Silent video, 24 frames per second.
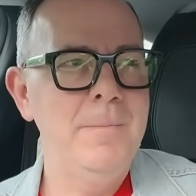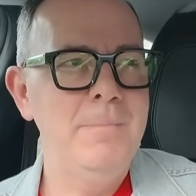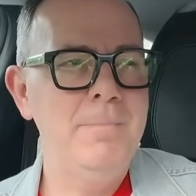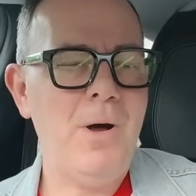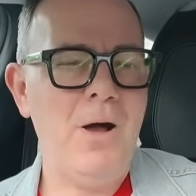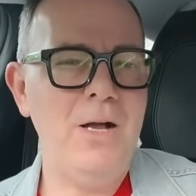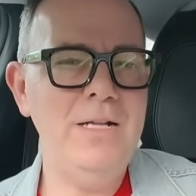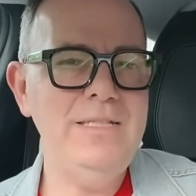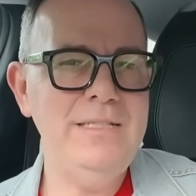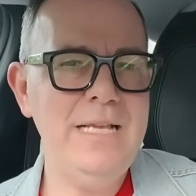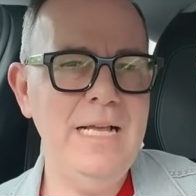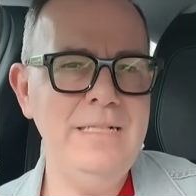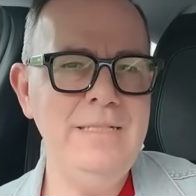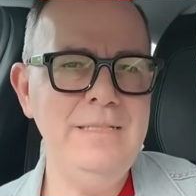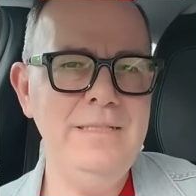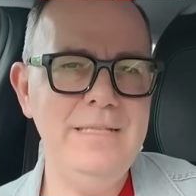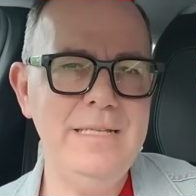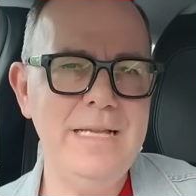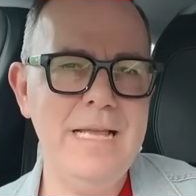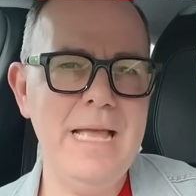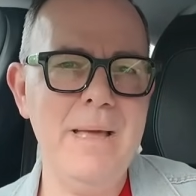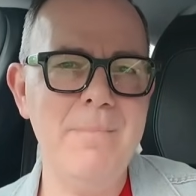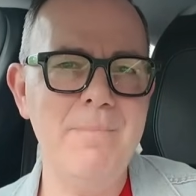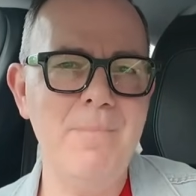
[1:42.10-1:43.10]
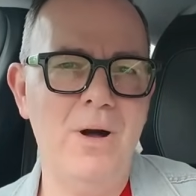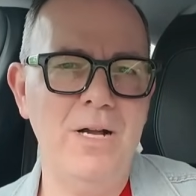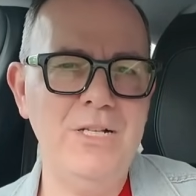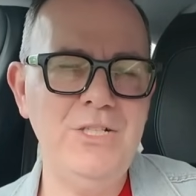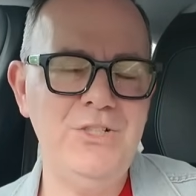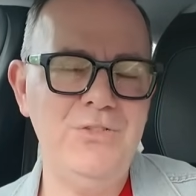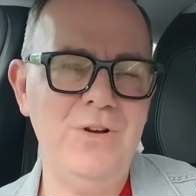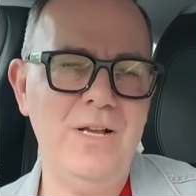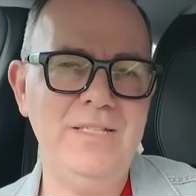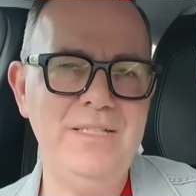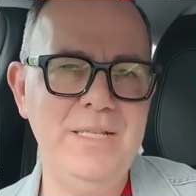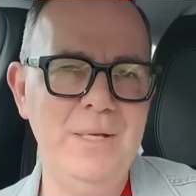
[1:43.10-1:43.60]
But I tend to get my
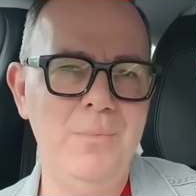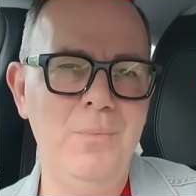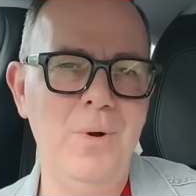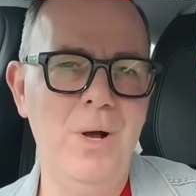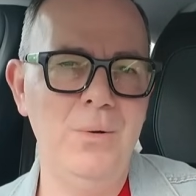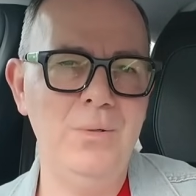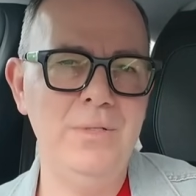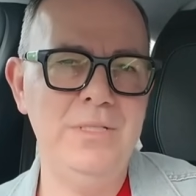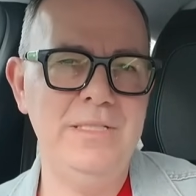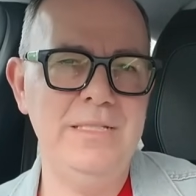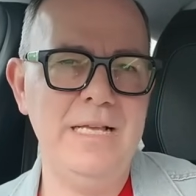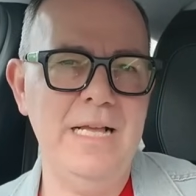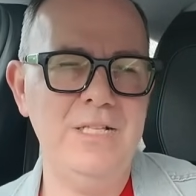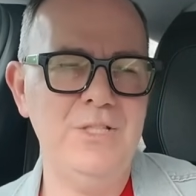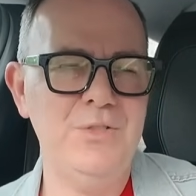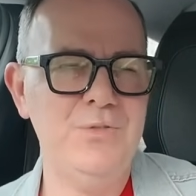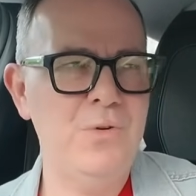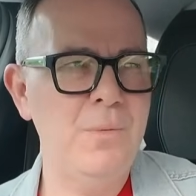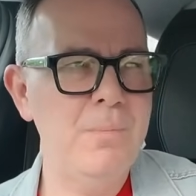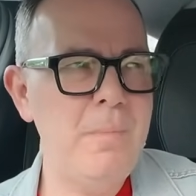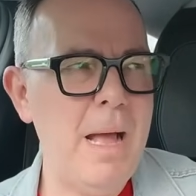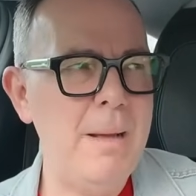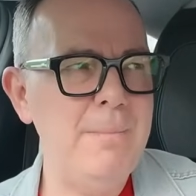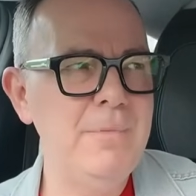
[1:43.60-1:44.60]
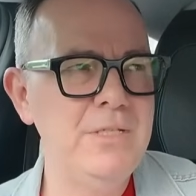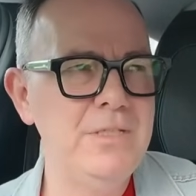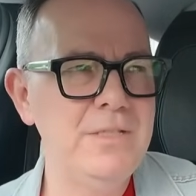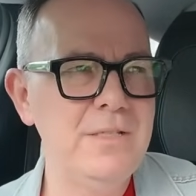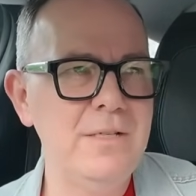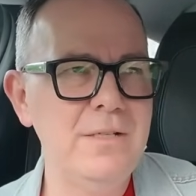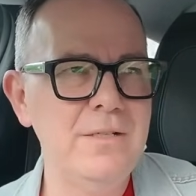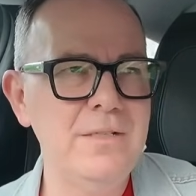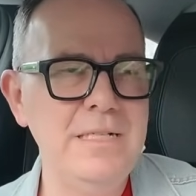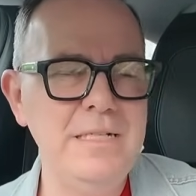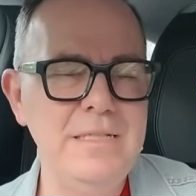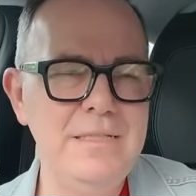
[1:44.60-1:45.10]
Jurassic World sets from
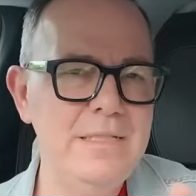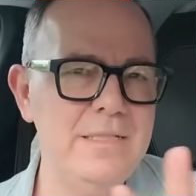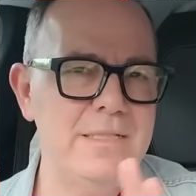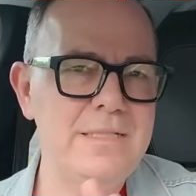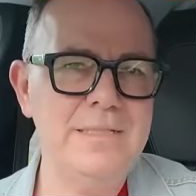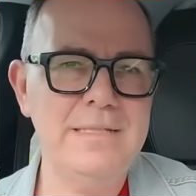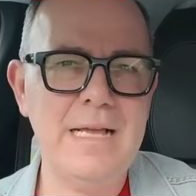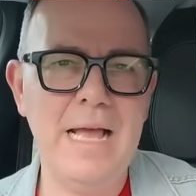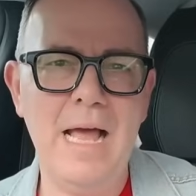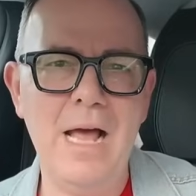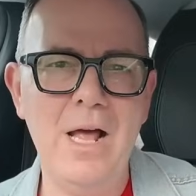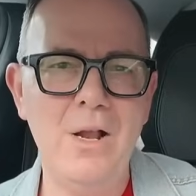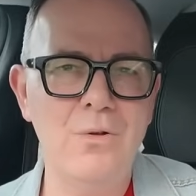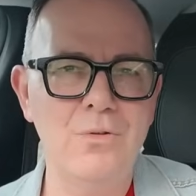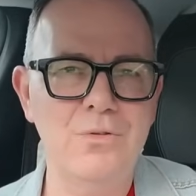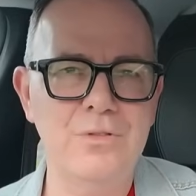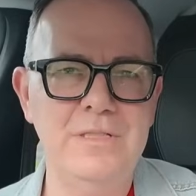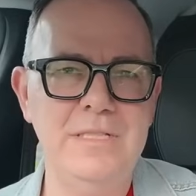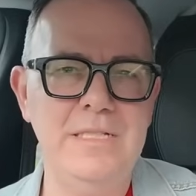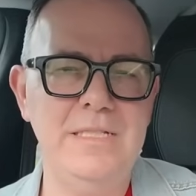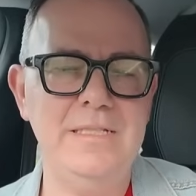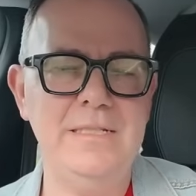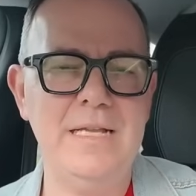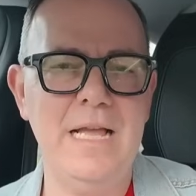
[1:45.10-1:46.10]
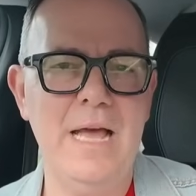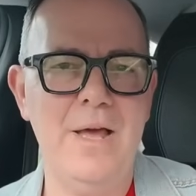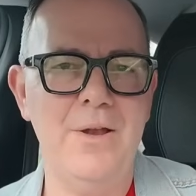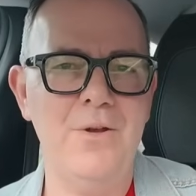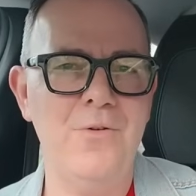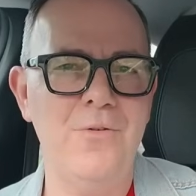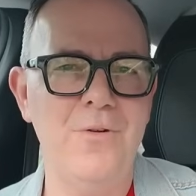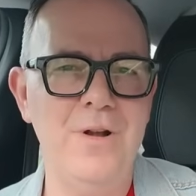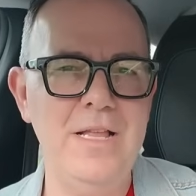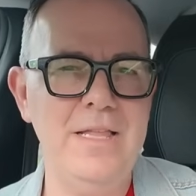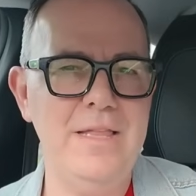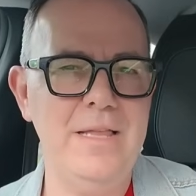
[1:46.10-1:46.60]
Amazon in the sale on
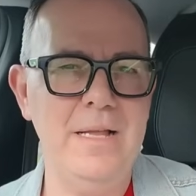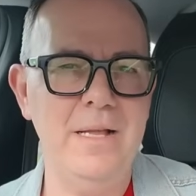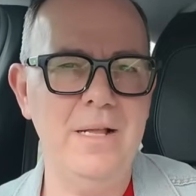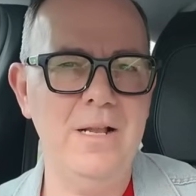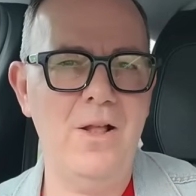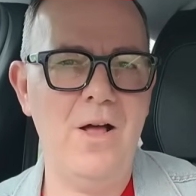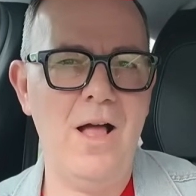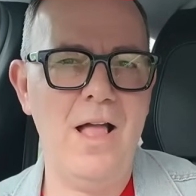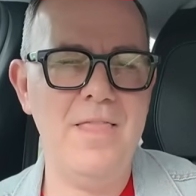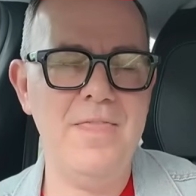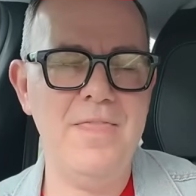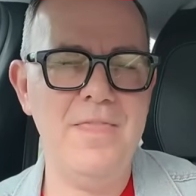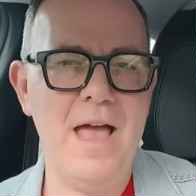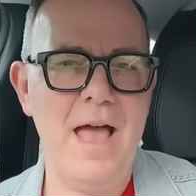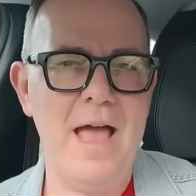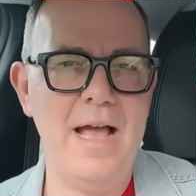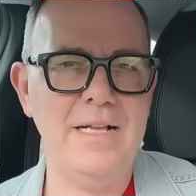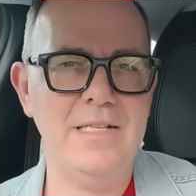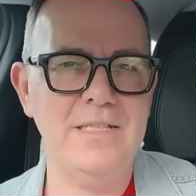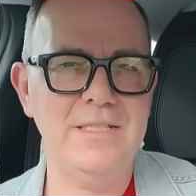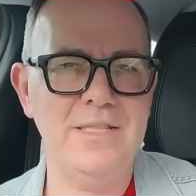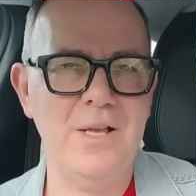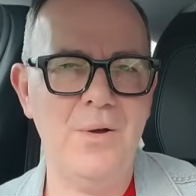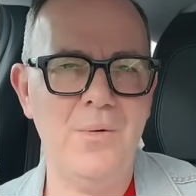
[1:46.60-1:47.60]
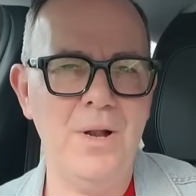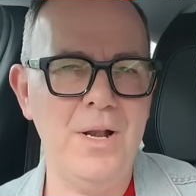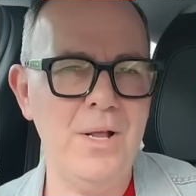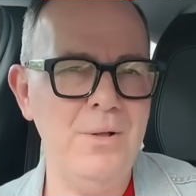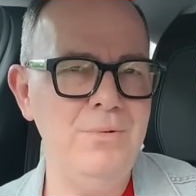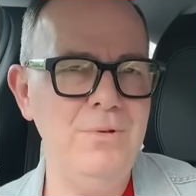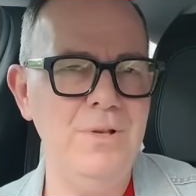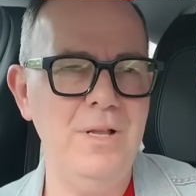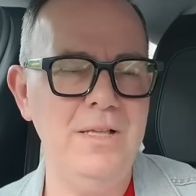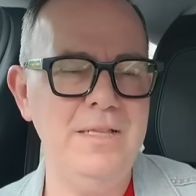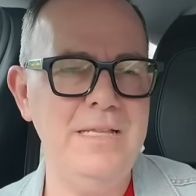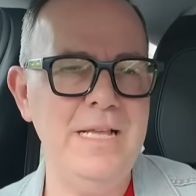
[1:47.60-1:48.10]
discount or anything like that. So
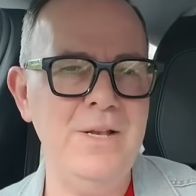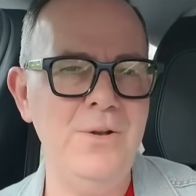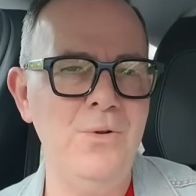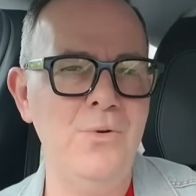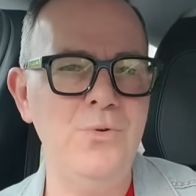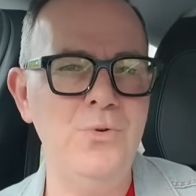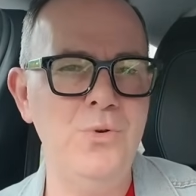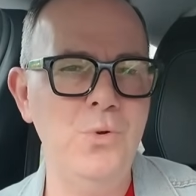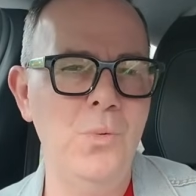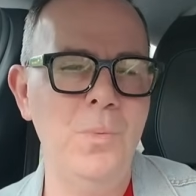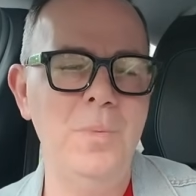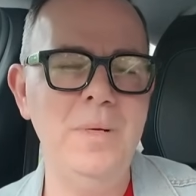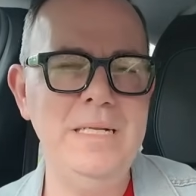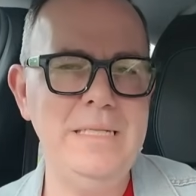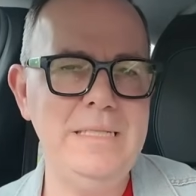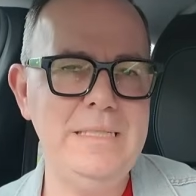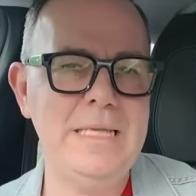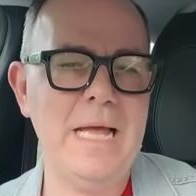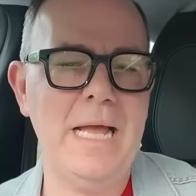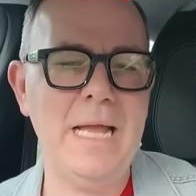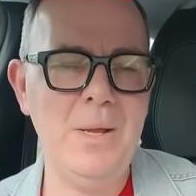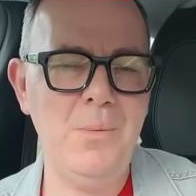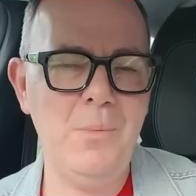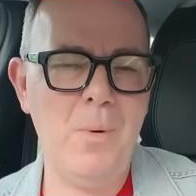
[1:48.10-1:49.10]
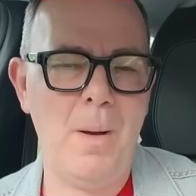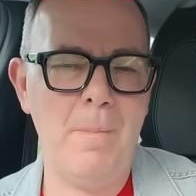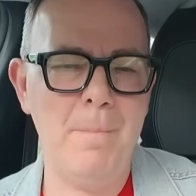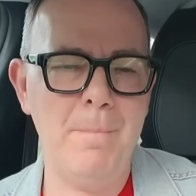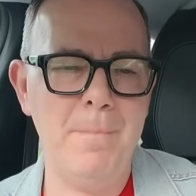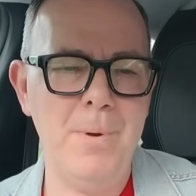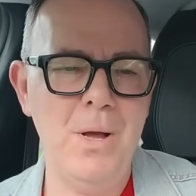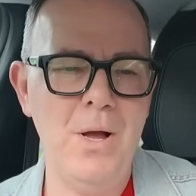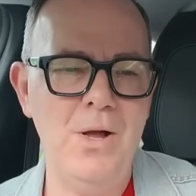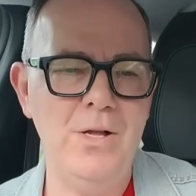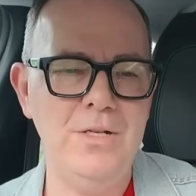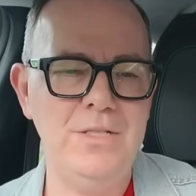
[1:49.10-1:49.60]
they're not normally day
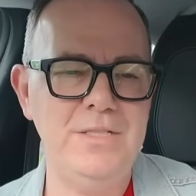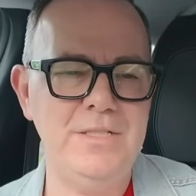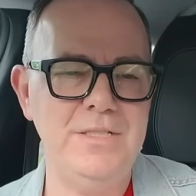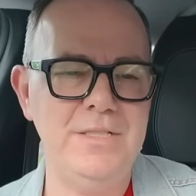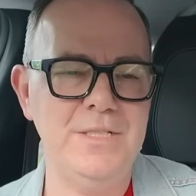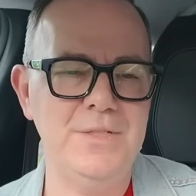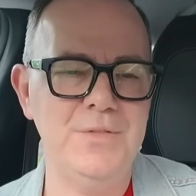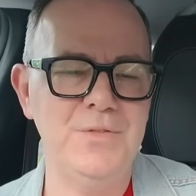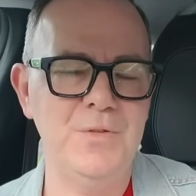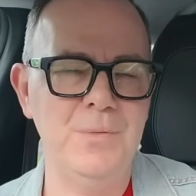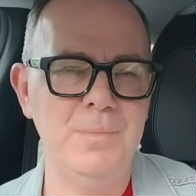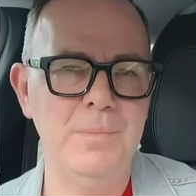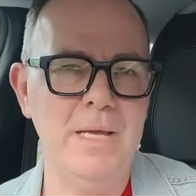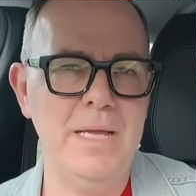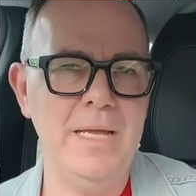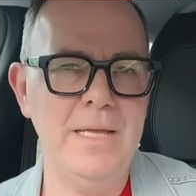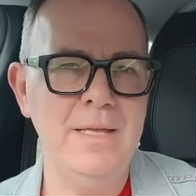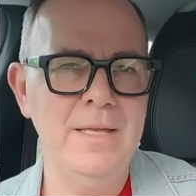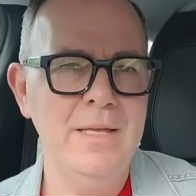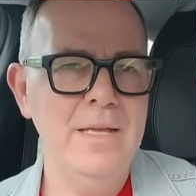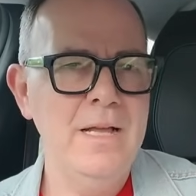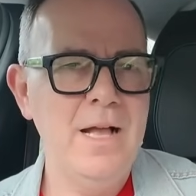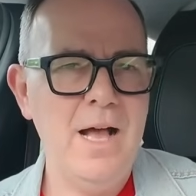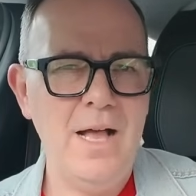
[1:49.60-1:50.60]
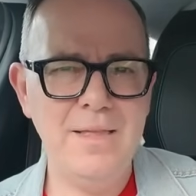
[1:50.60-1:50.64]
one purchases for me.